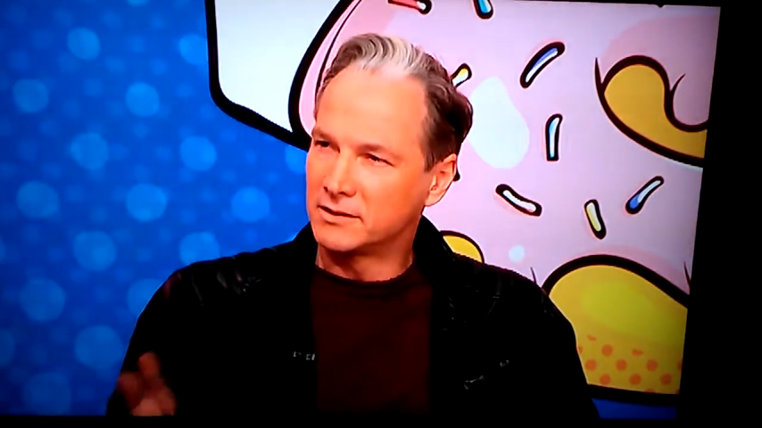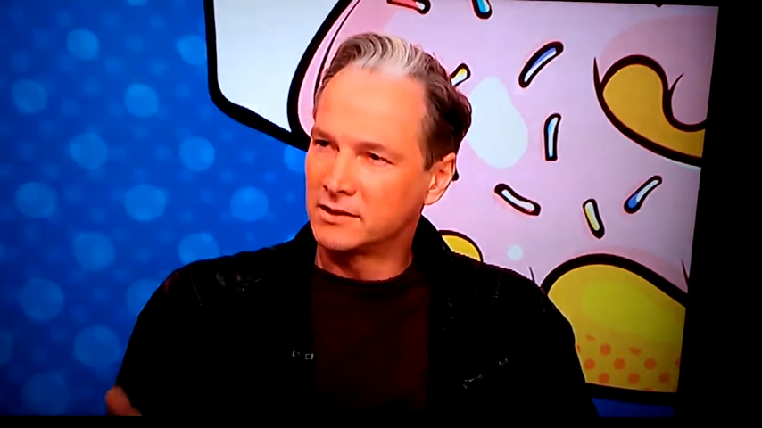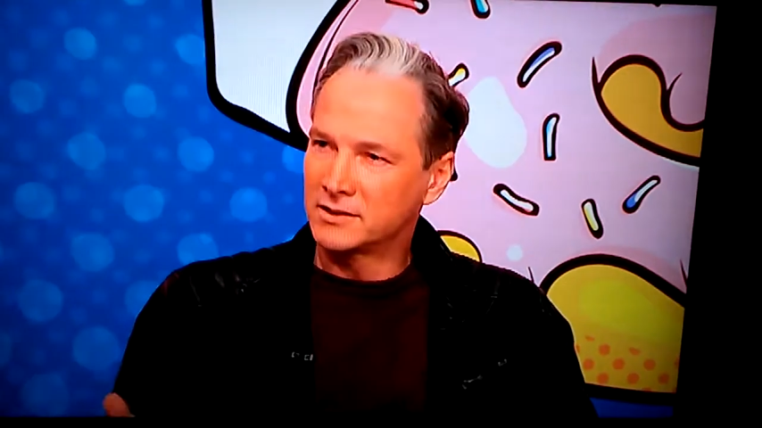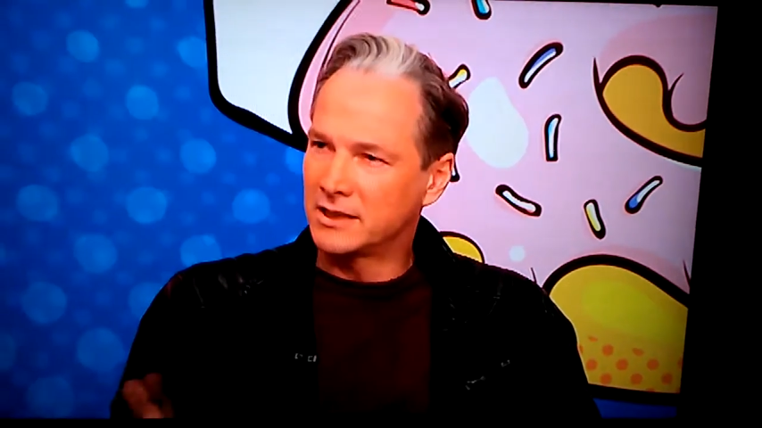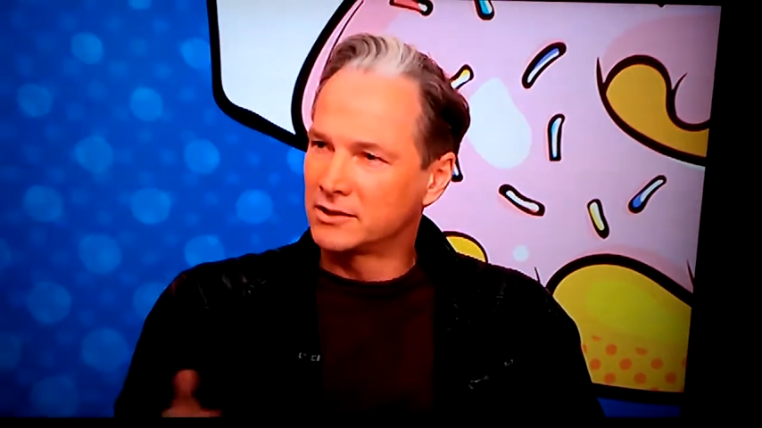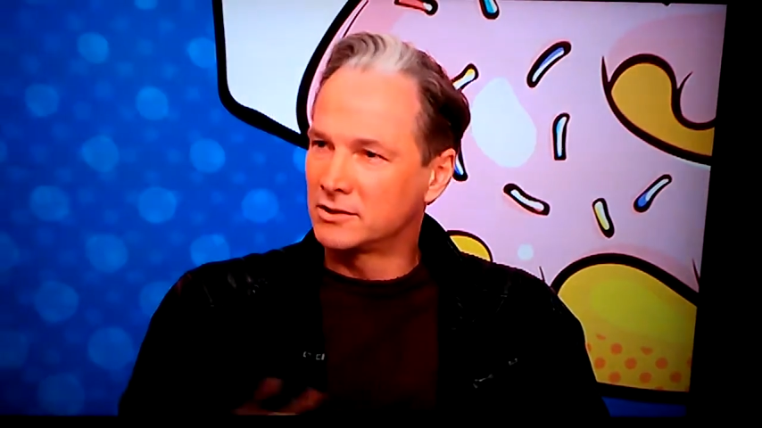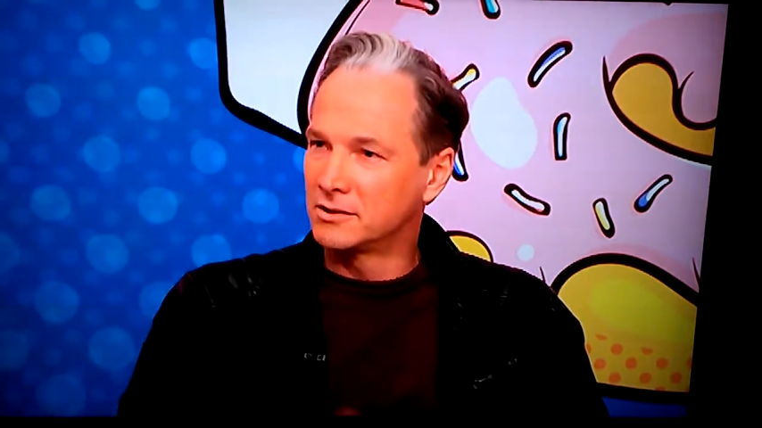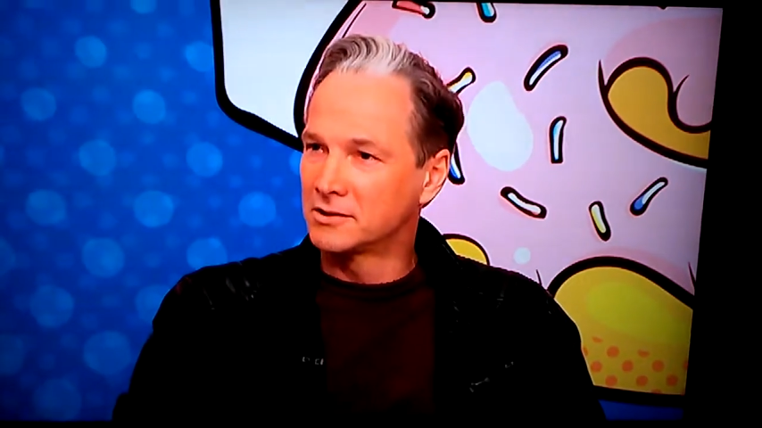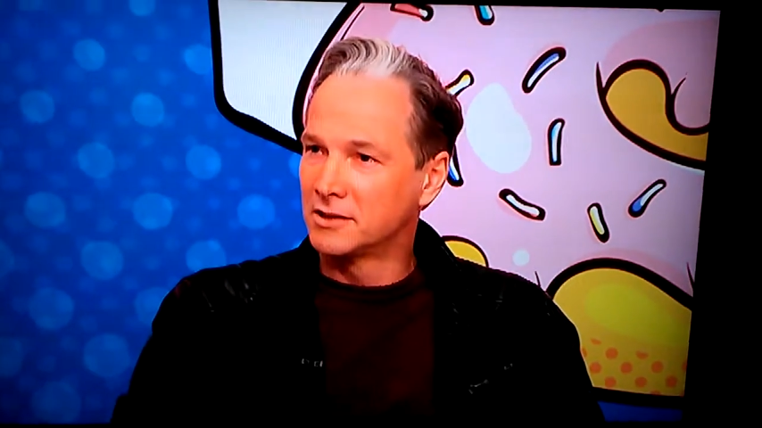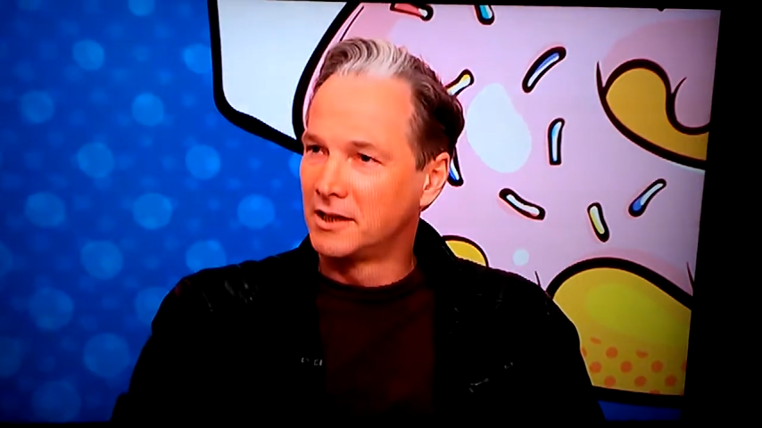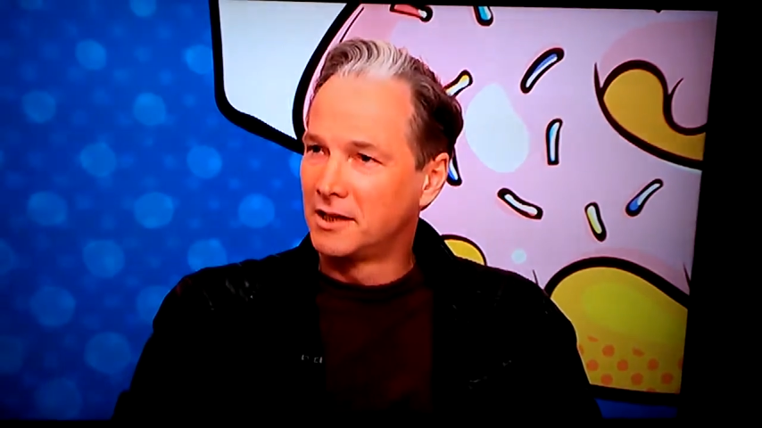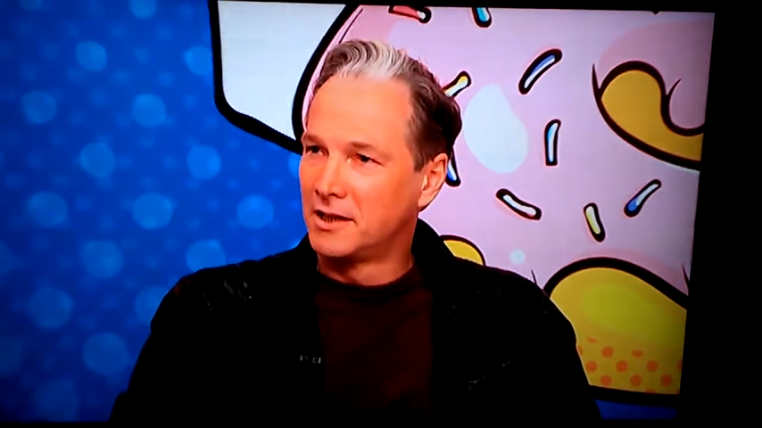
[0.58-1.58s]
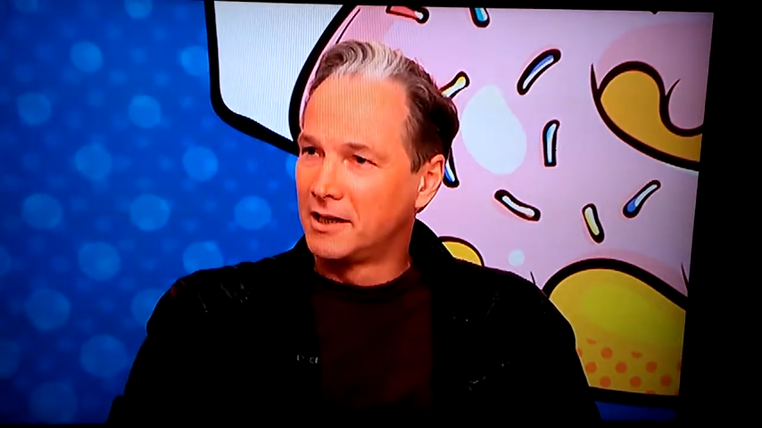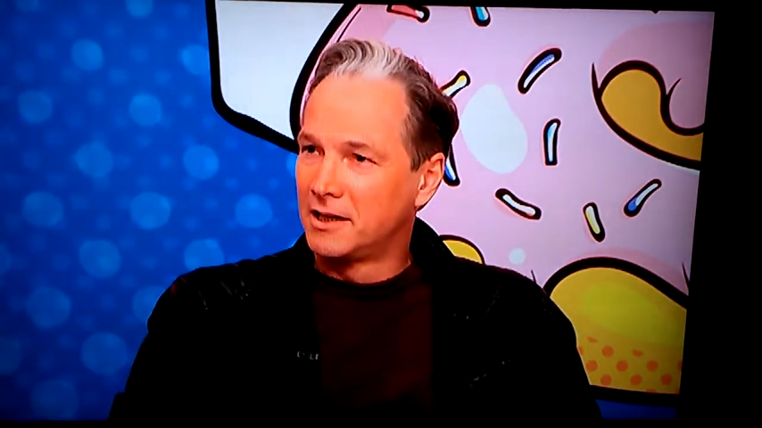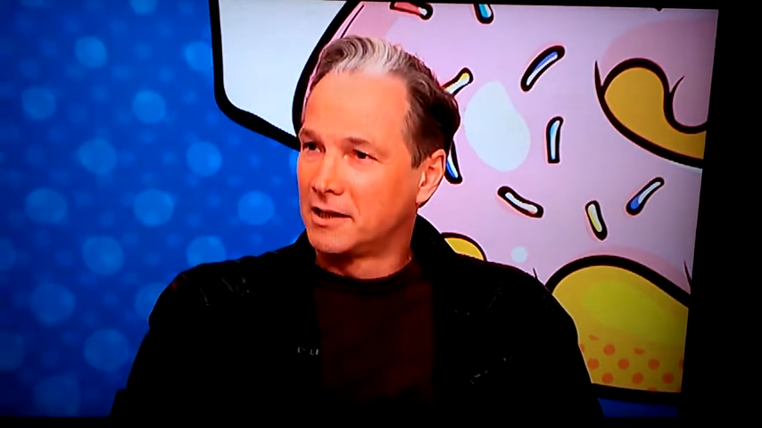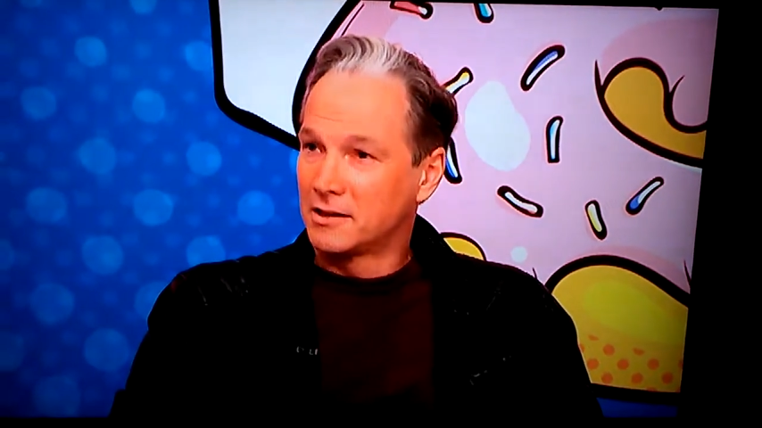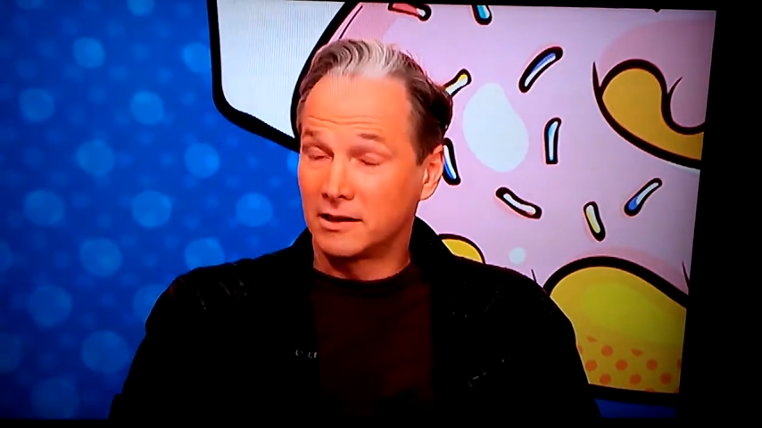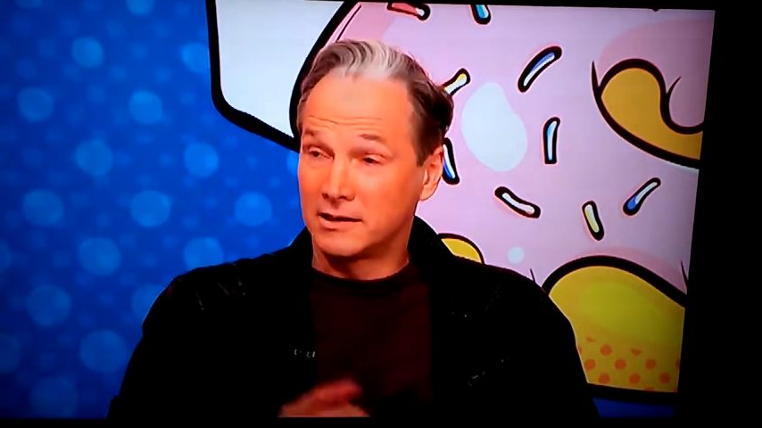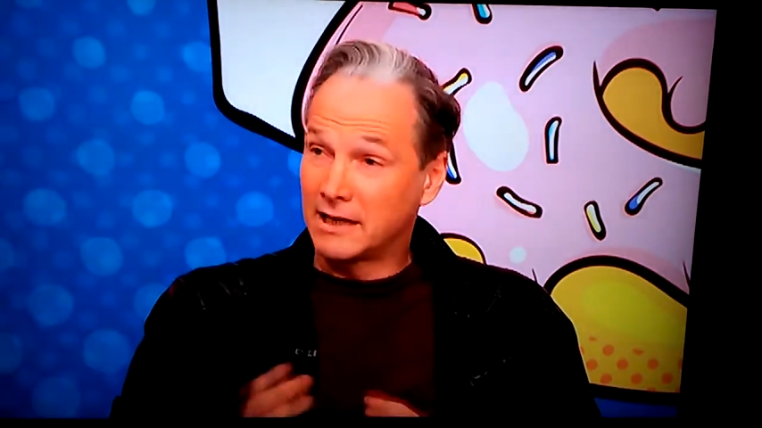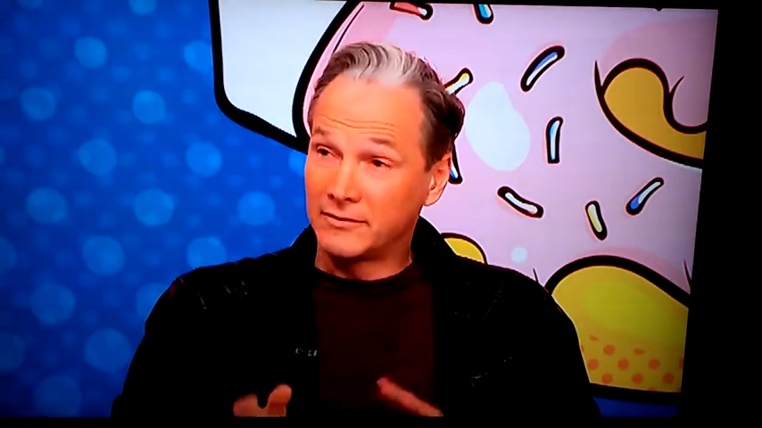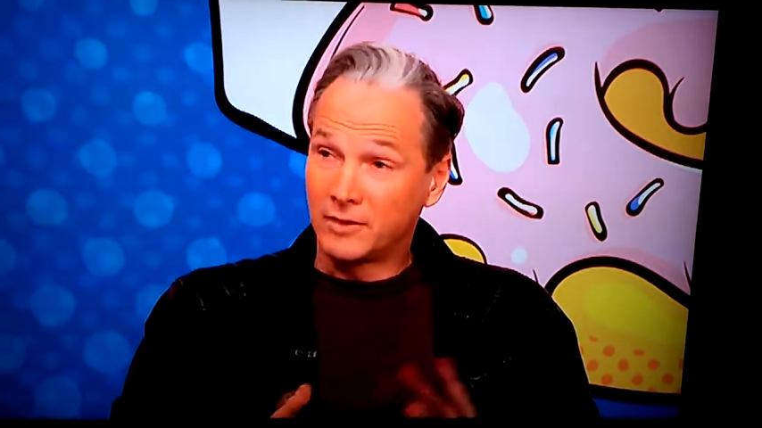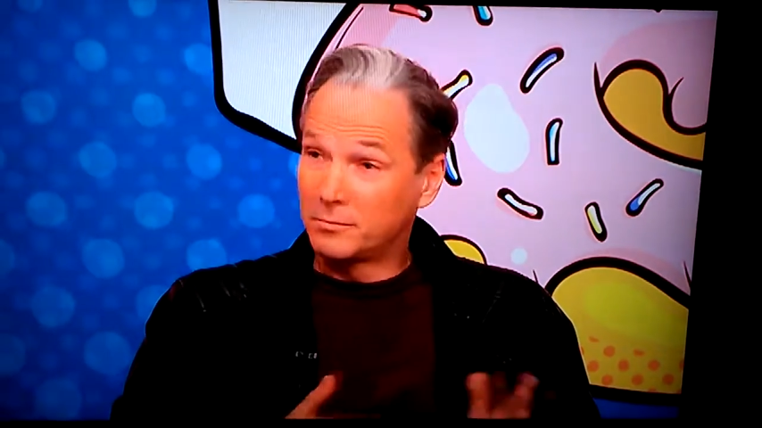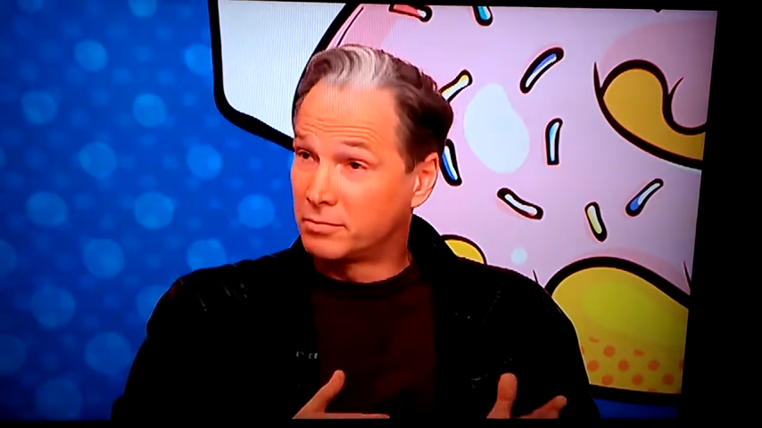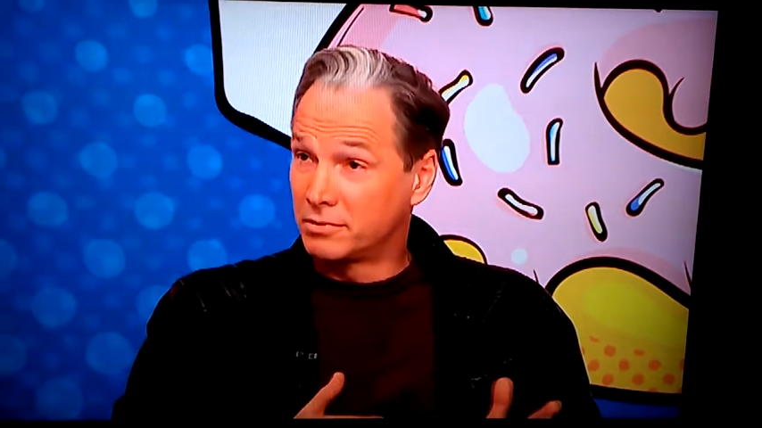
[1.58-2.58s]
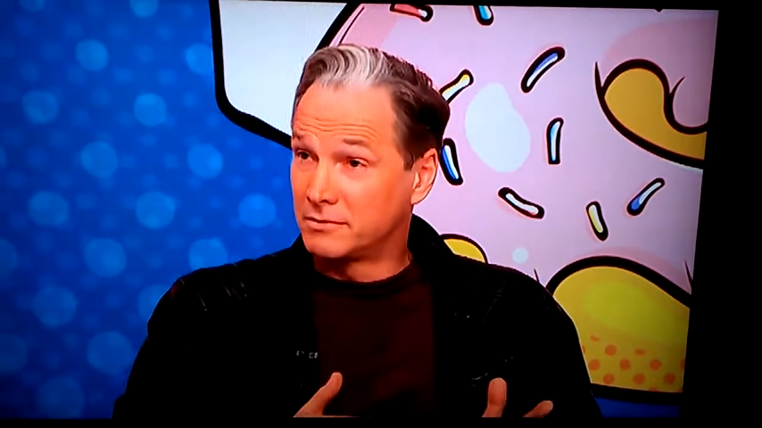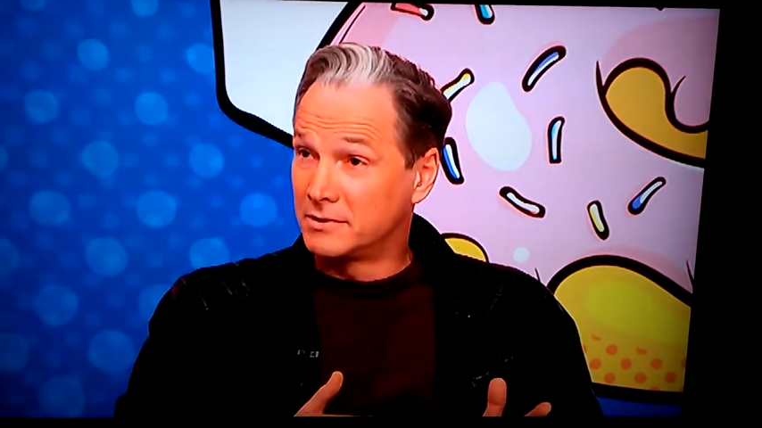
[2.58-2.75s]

Los Angeles, kind of gave up